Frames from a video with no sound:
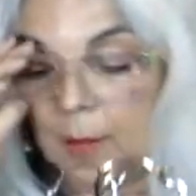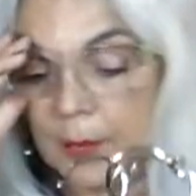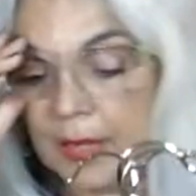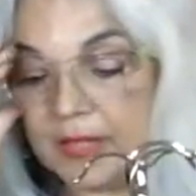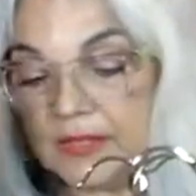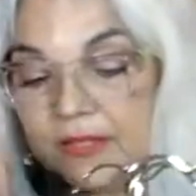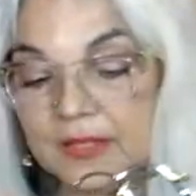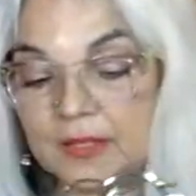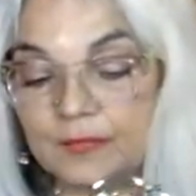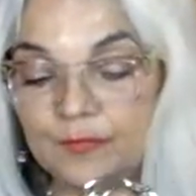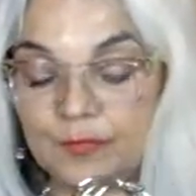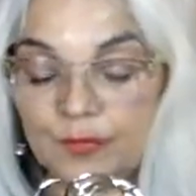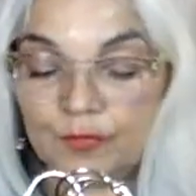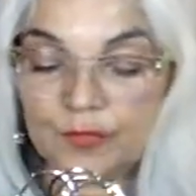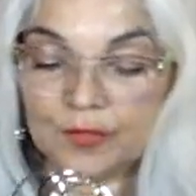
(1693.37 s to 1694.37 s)
But I did get a
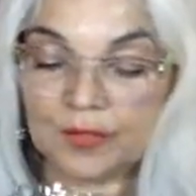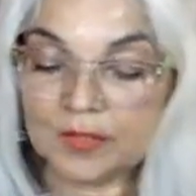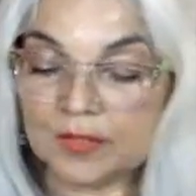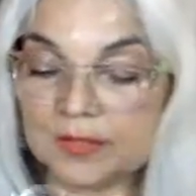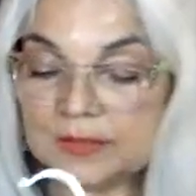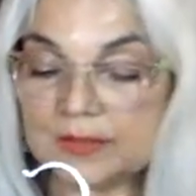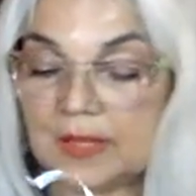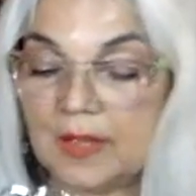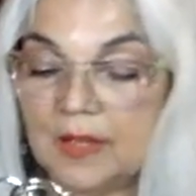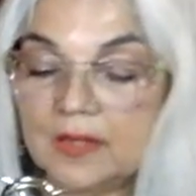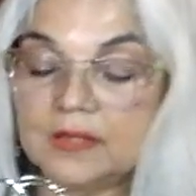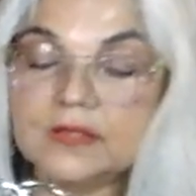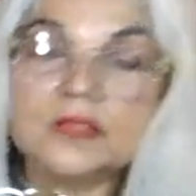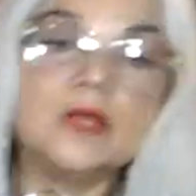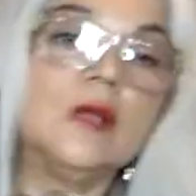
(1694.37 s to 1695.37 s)
few things
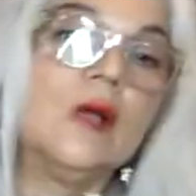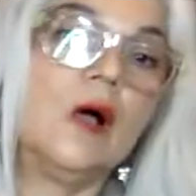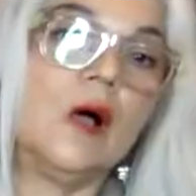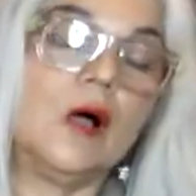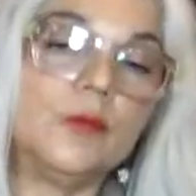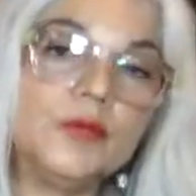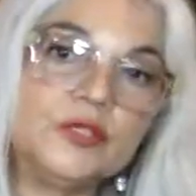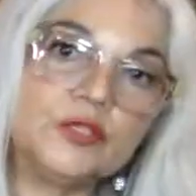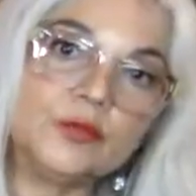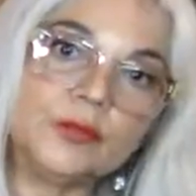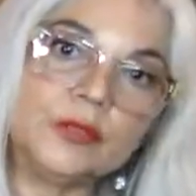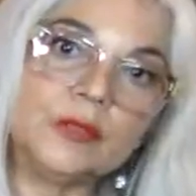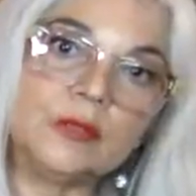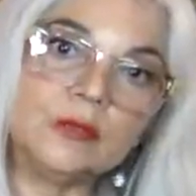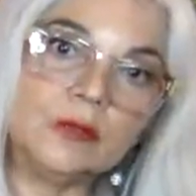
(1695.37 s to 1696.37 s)
and I'll be
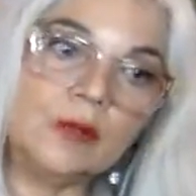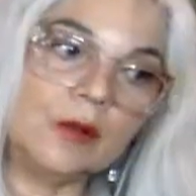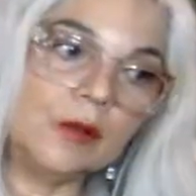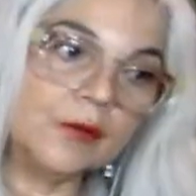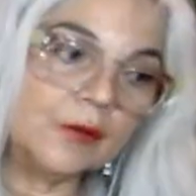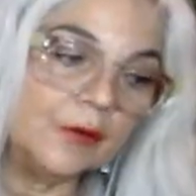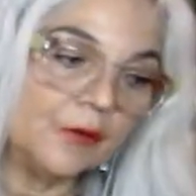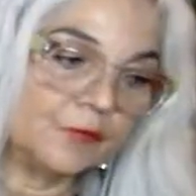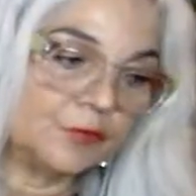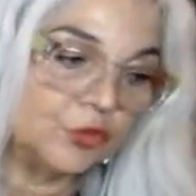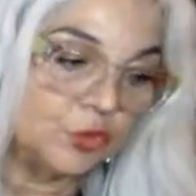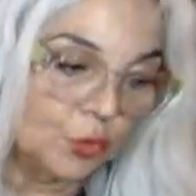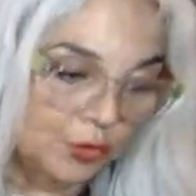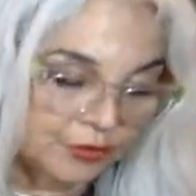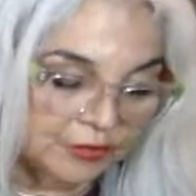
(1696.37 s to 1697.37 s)
doing a lot of
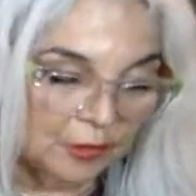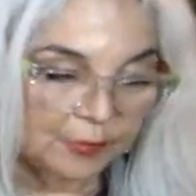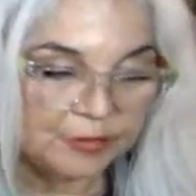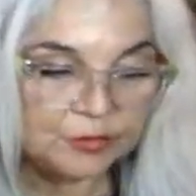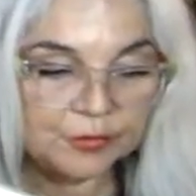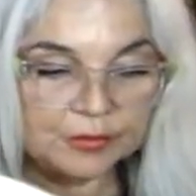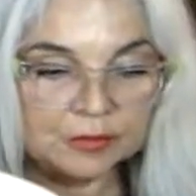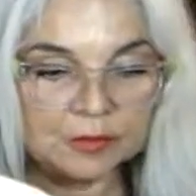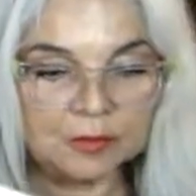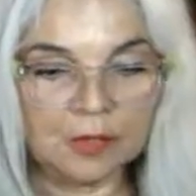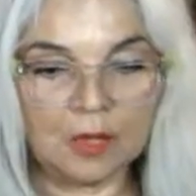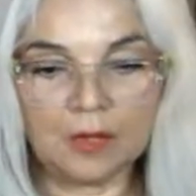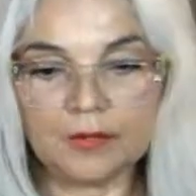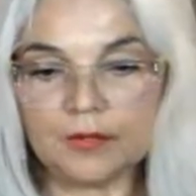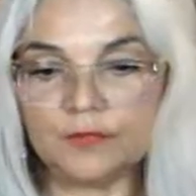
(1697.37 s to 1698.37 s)
shorts. I'll be doing a
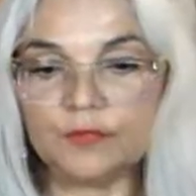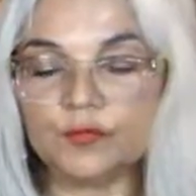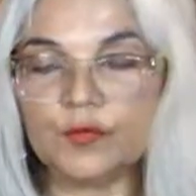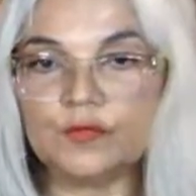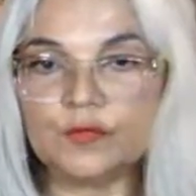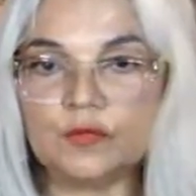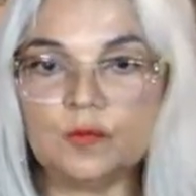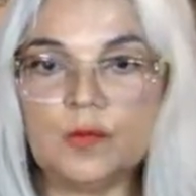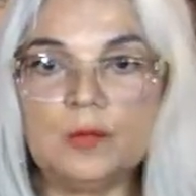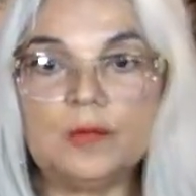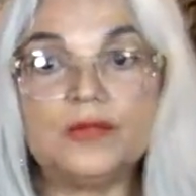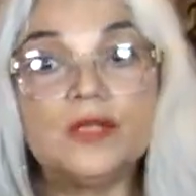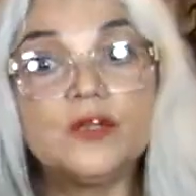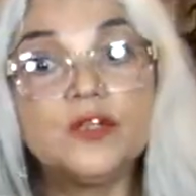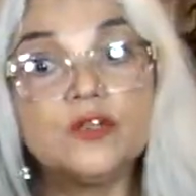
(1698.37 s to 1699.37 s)
lot of Thrift With Me,
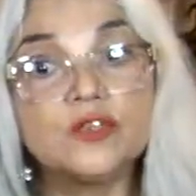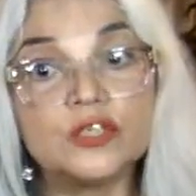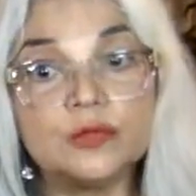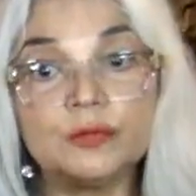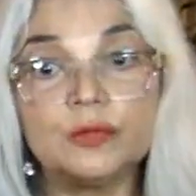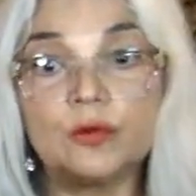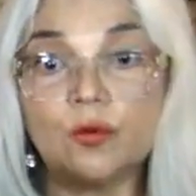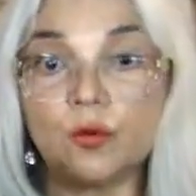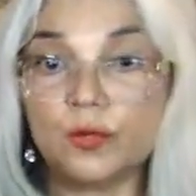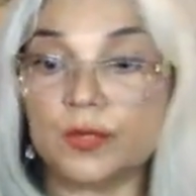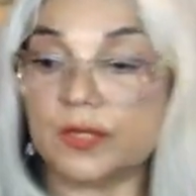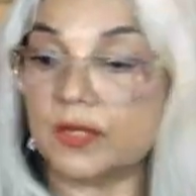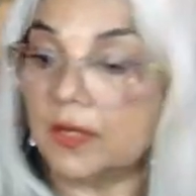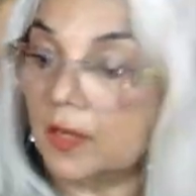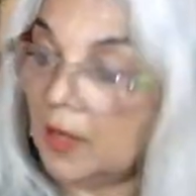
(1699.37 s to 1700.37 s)
but they're usually
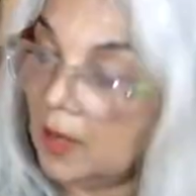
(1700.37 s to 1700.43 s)
recorded.